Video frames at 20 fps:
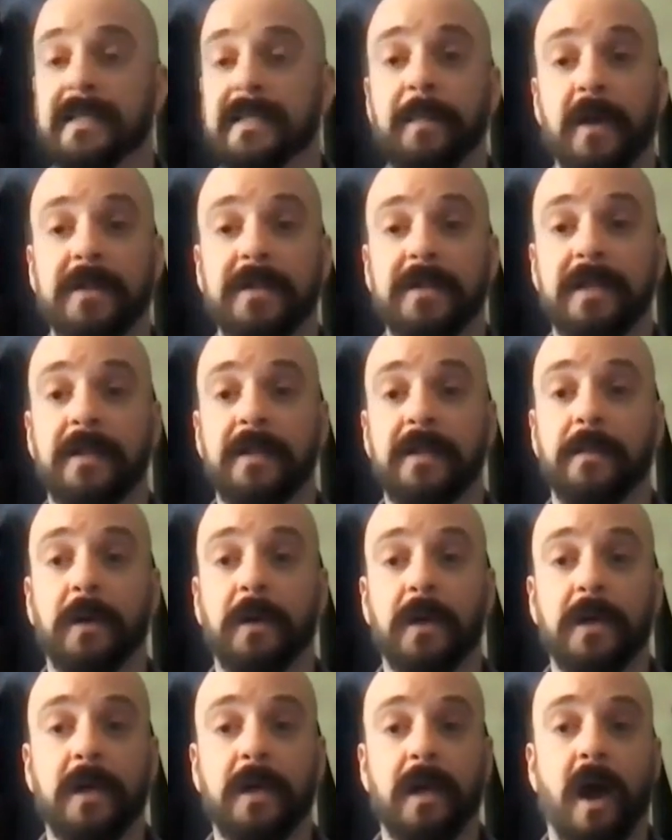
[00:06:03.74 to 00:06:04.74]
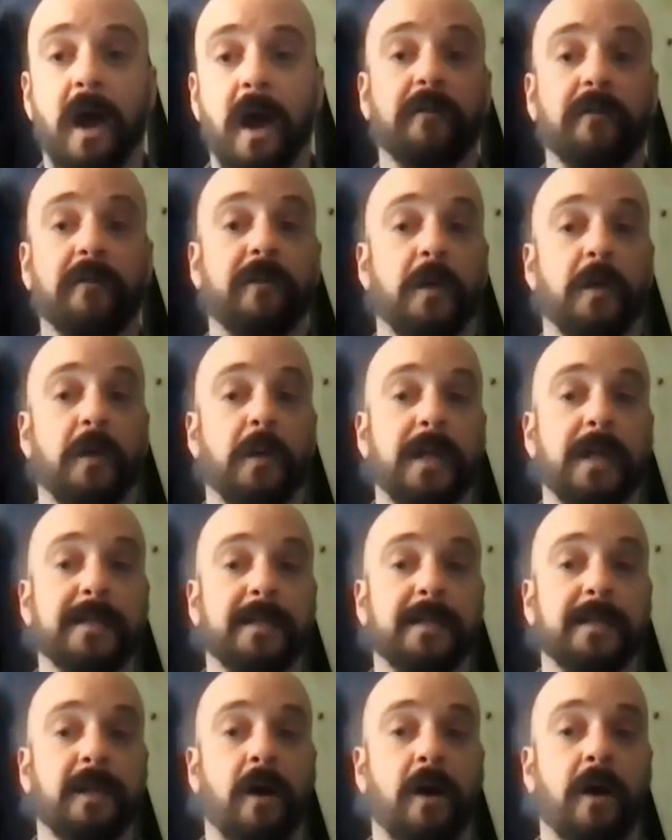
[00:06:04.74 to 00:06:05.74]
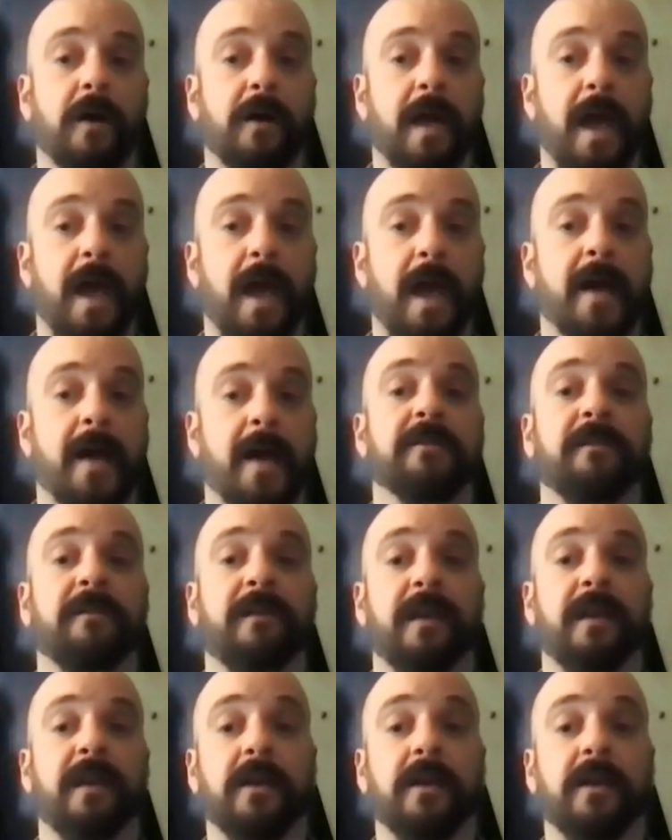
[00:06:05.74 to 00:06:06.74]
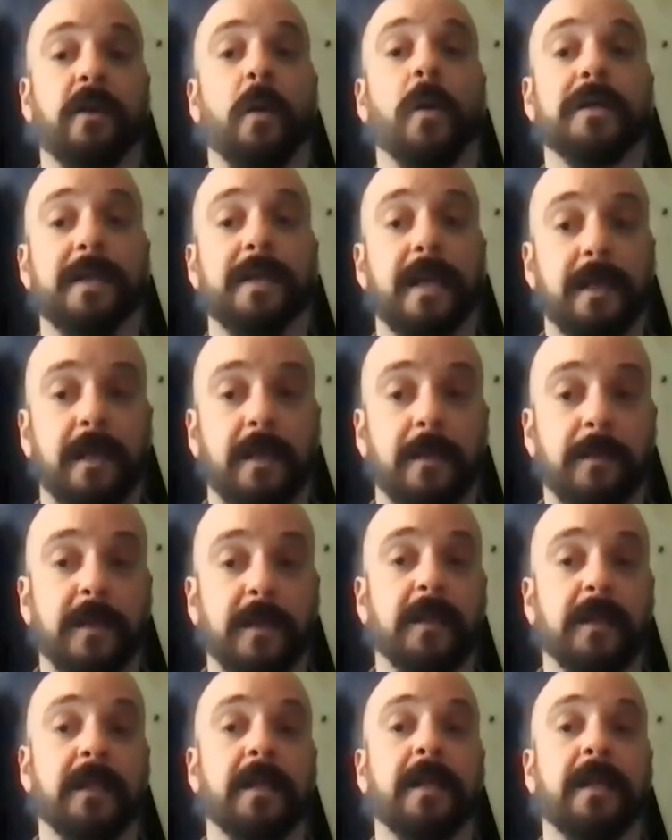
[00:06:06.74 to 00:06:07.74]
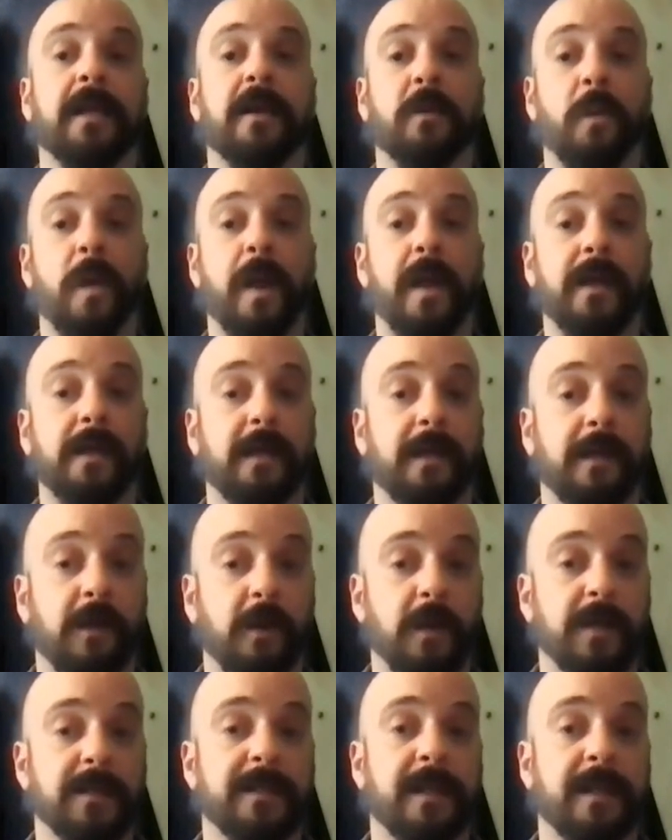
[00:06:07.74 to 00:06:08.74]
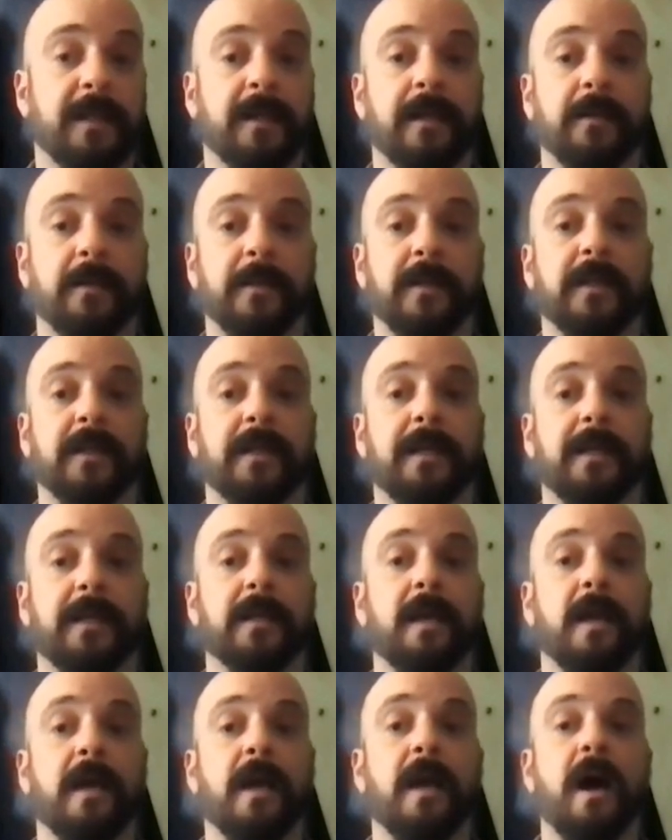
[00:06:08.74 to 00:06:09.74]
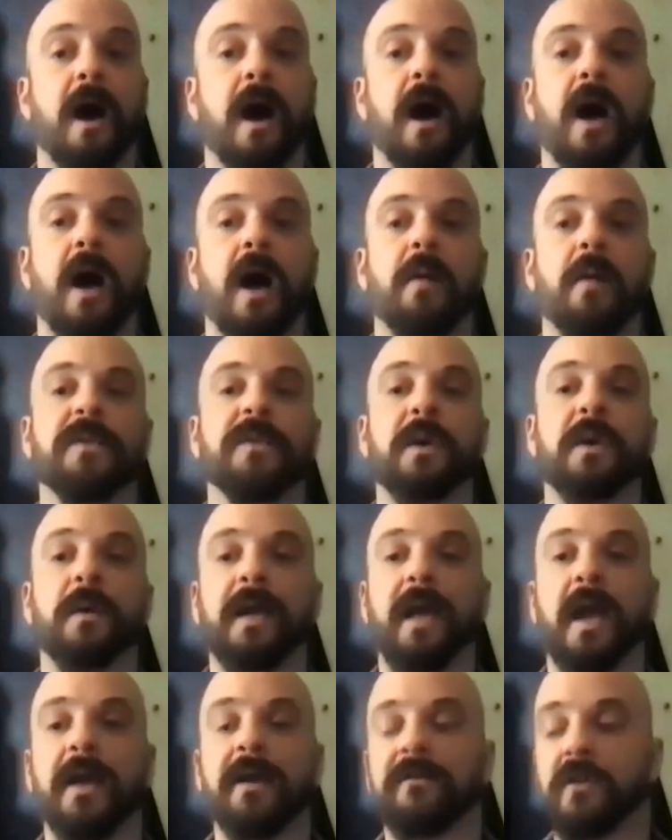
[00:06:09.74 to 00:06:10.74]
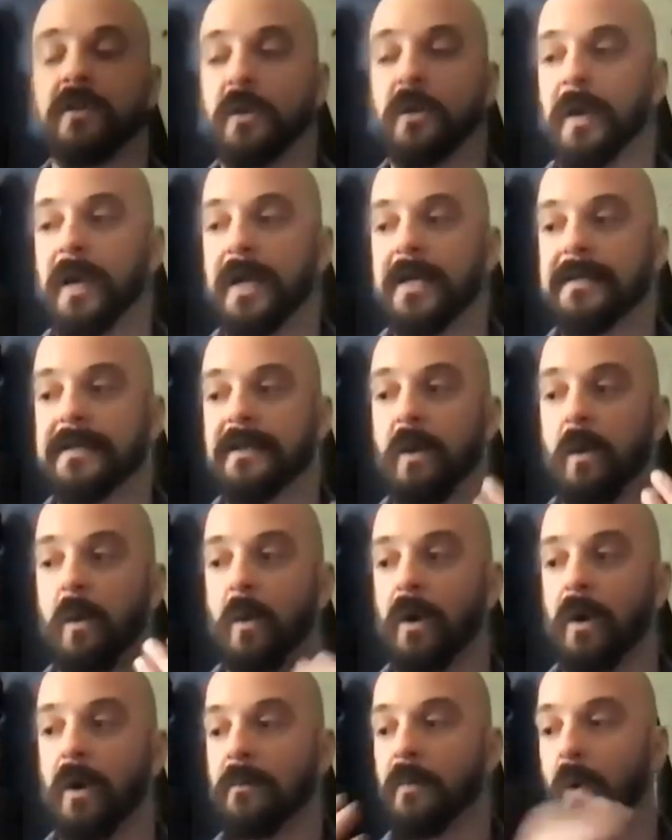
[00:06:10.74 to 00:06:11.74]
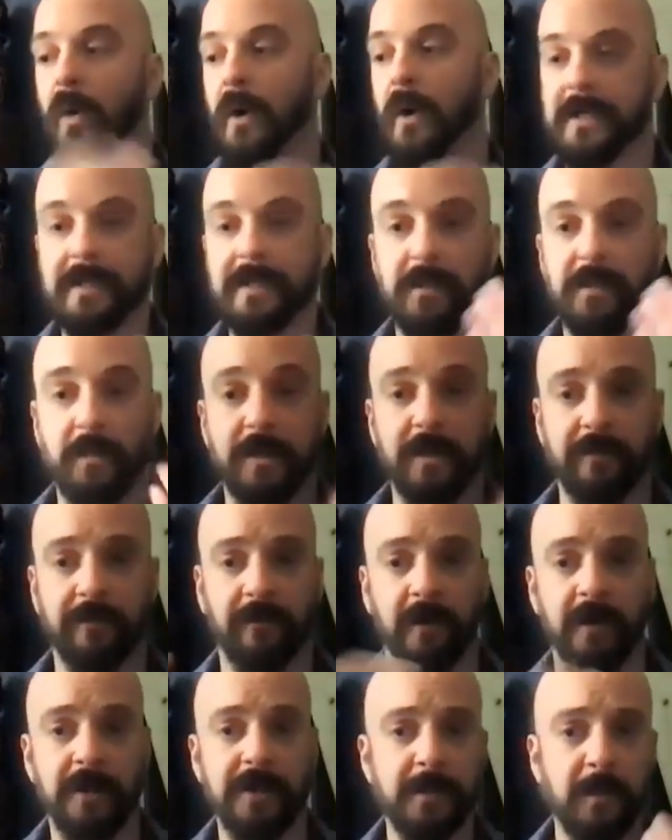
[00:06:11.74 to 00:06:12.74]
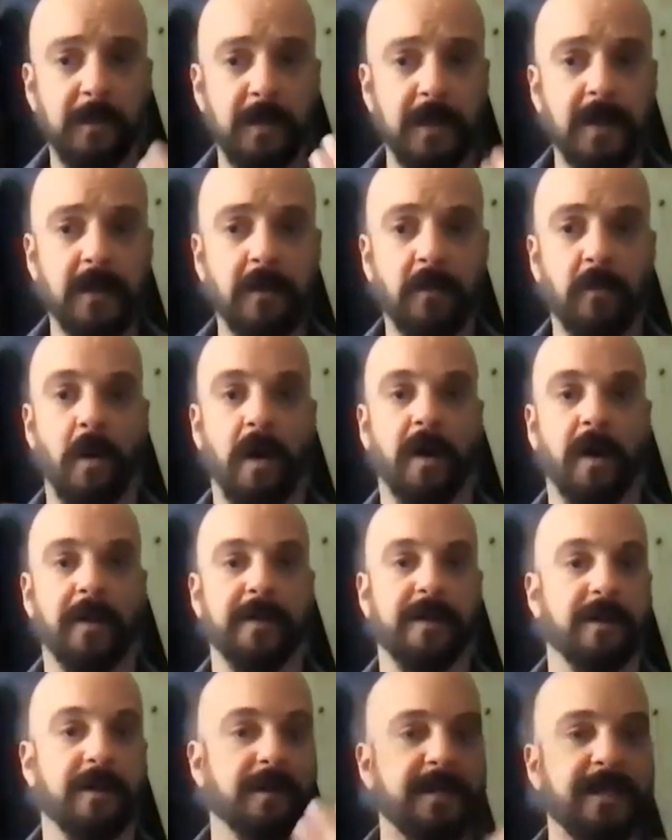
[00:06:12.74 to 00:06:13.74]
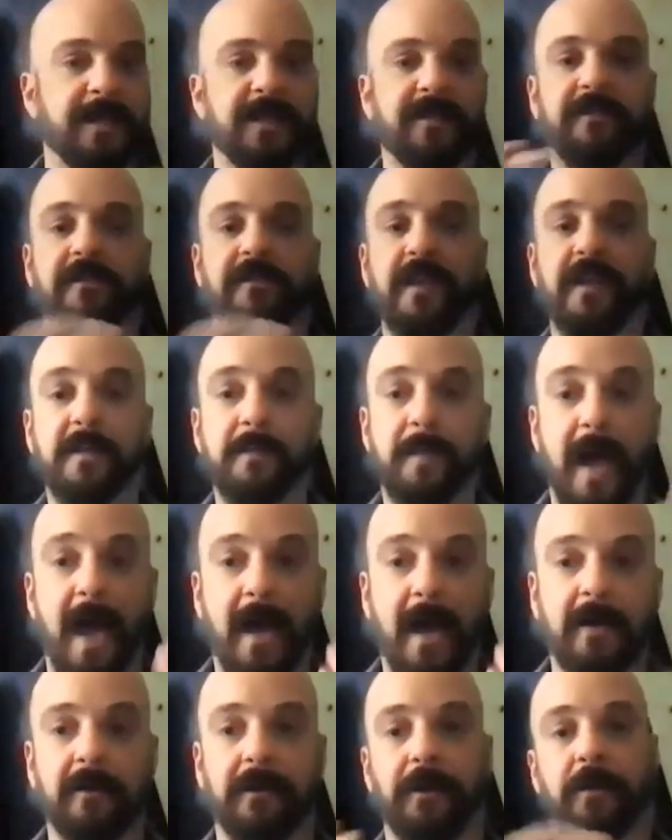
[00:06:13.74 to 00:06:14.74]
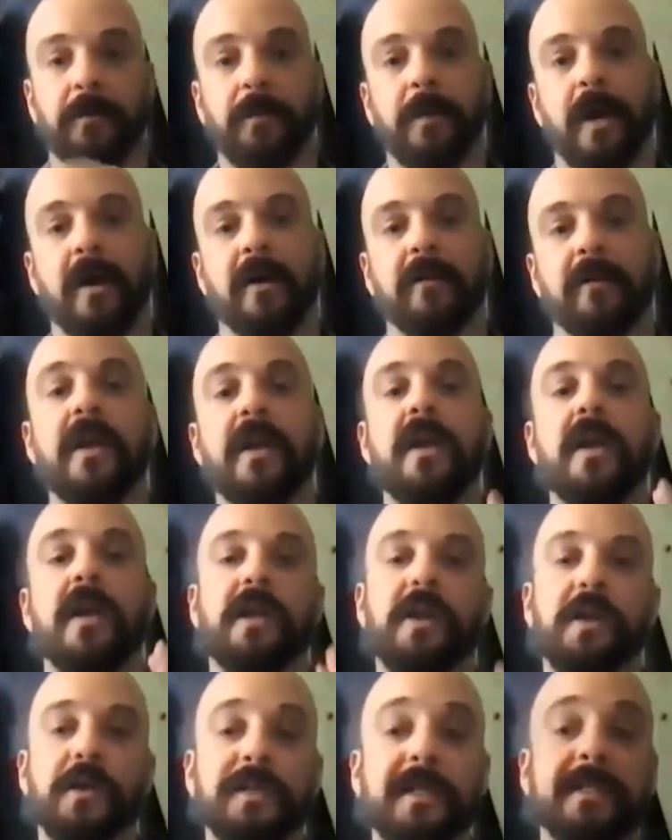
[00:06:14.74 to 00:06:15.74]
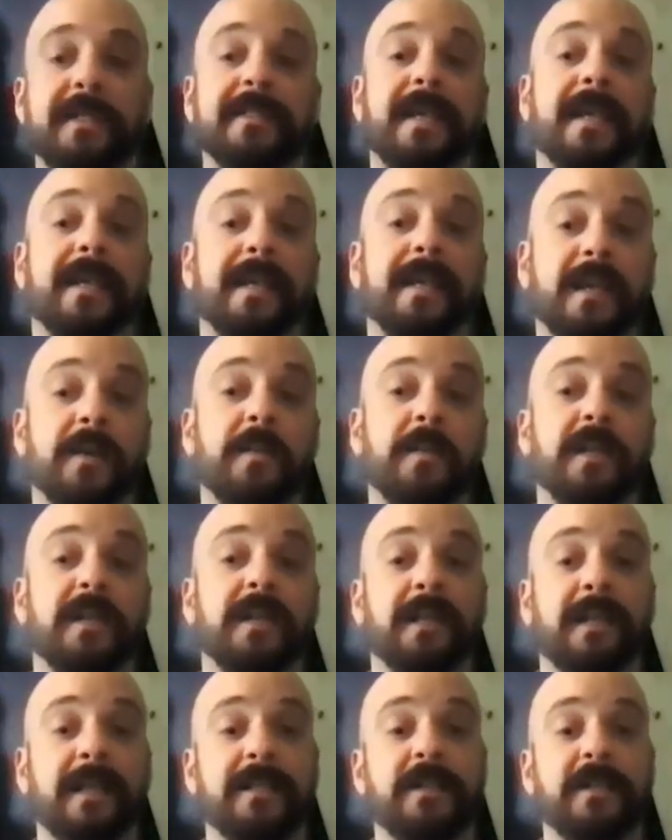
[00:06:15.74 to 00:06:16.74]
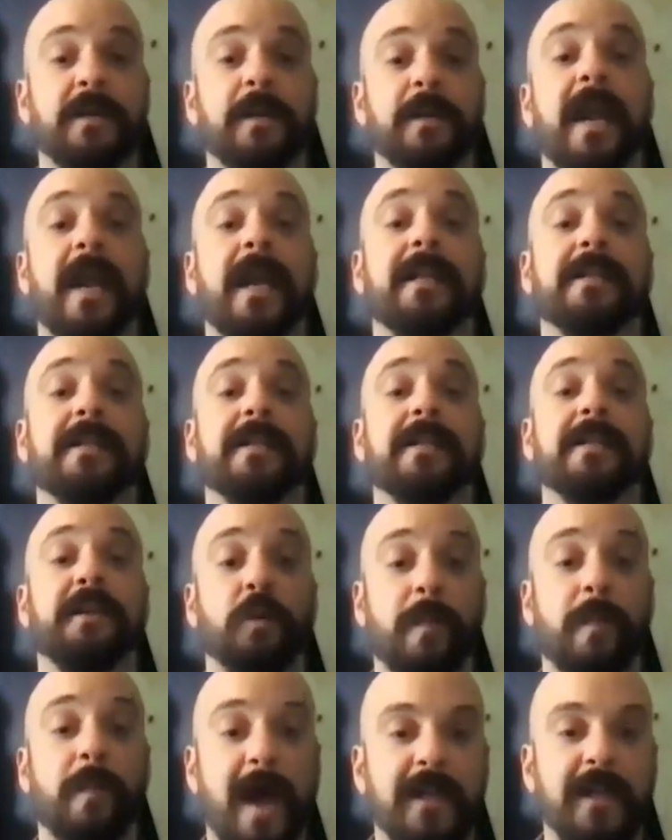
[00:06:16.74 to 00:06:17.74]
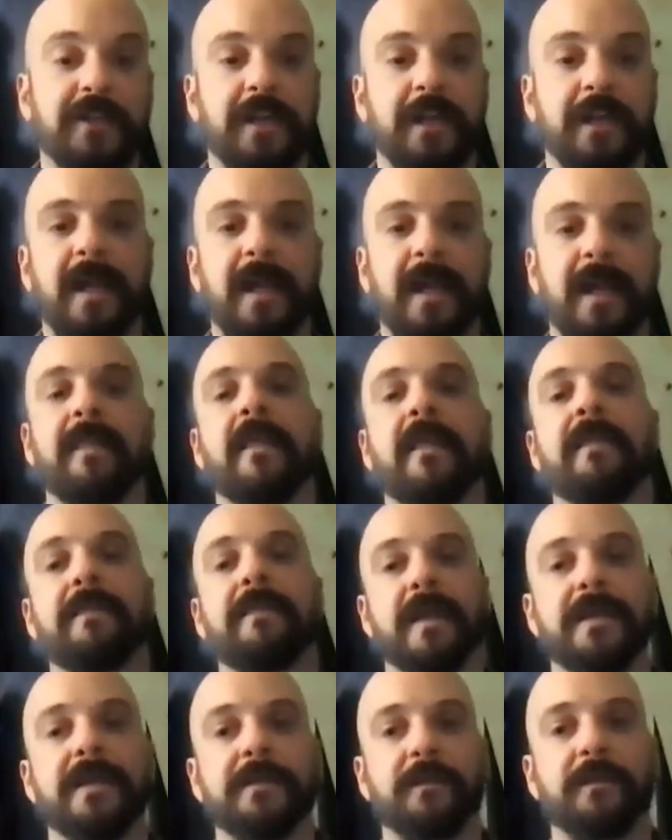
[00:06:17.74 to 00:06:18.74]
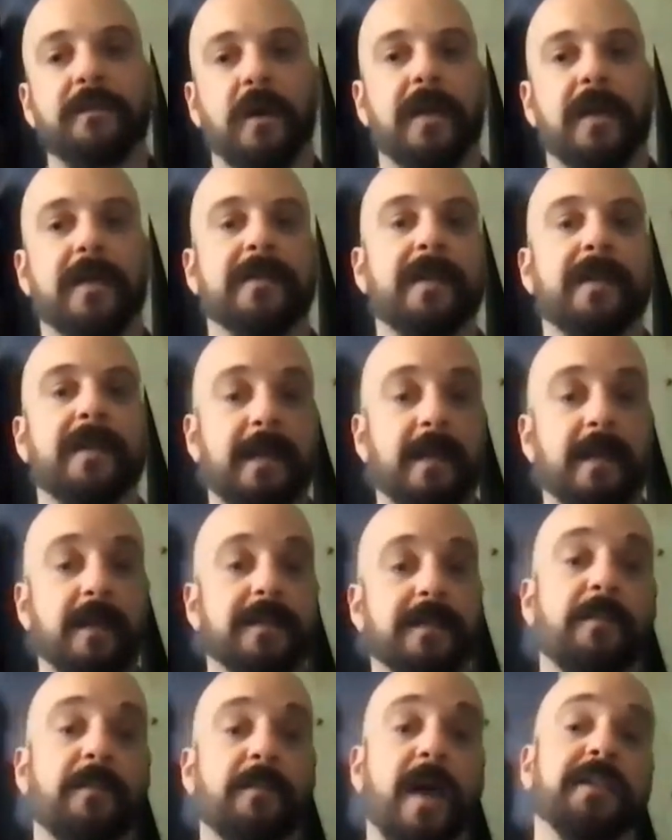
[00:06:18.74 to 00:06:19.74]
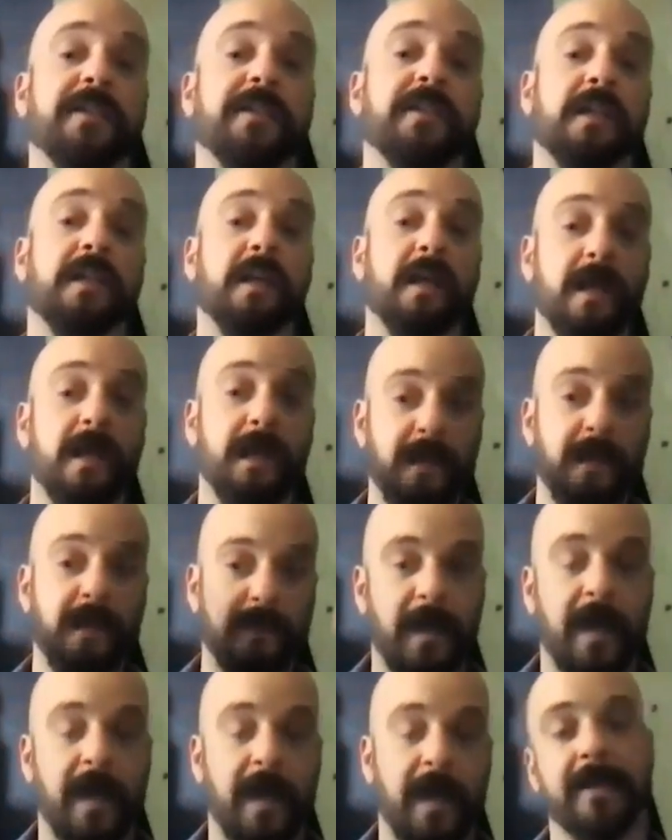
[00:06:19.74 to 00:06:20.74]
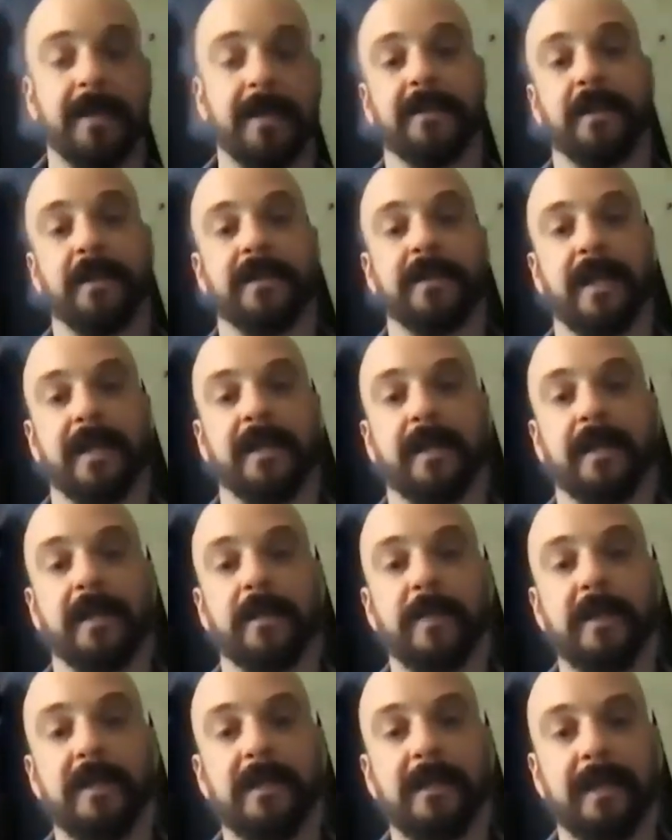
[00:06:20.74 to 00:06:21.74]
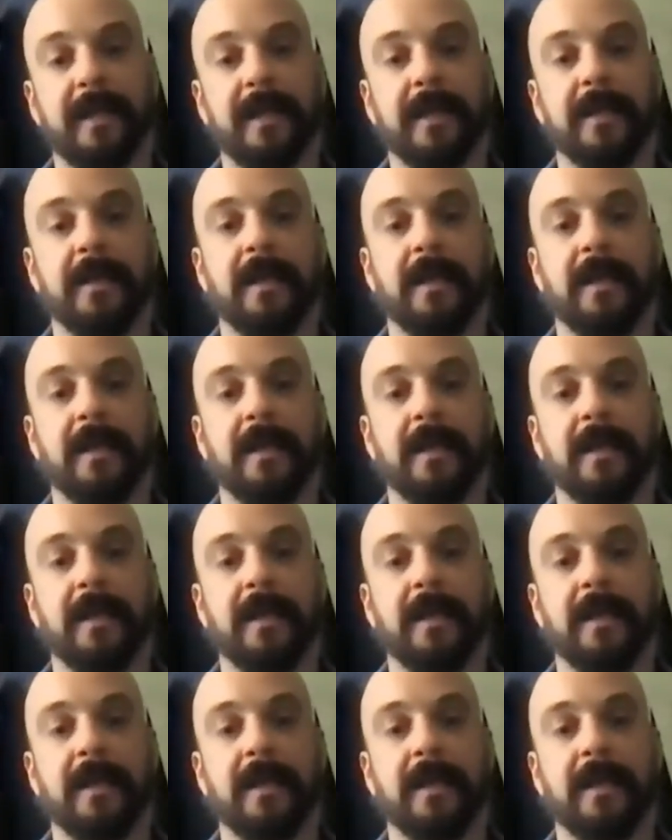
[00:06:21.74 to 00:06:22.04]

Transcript: spells in the book are focused on activating your psychic ability and awakening your psychic ability. So it kind of creates an Ouroboros with the first book, where there's this feedback loop of using psychic ability to enhance your magic. And then this book is like, here's some magic to enhance your psychic ability.